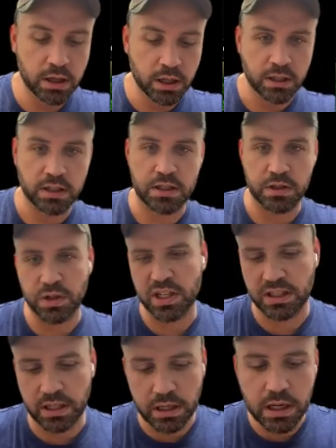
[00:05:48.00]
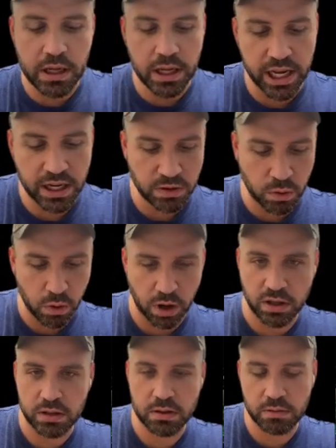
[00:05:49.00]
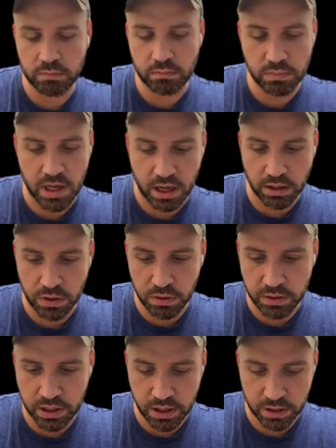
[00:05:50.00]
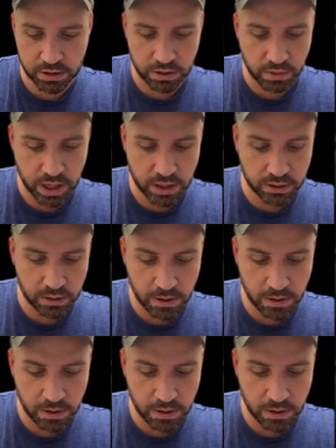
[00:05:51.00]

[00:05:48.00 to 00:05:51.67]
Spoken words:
since Tristan, his aura is not used here in Tarrasque.